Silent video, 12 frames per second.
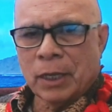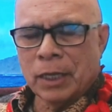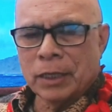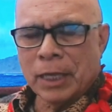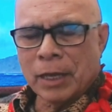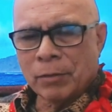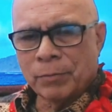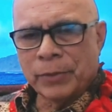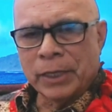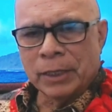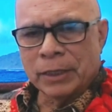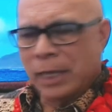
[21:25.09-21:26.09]
And
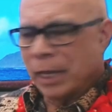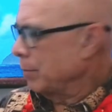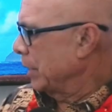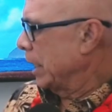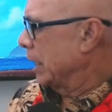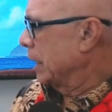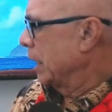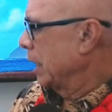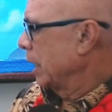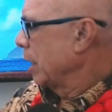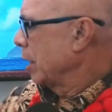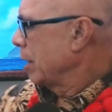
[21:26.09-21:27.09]
that mean
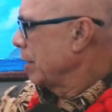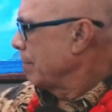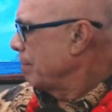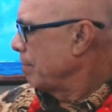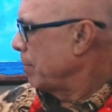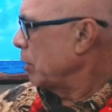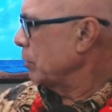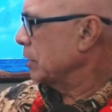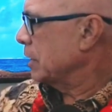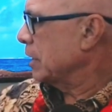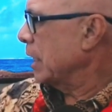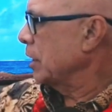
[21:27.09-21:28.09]
boat
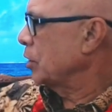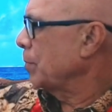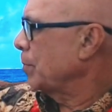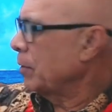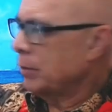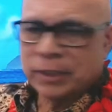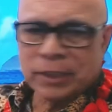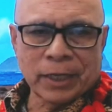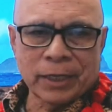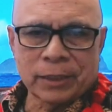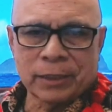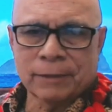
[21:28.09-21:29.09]
side to boat side.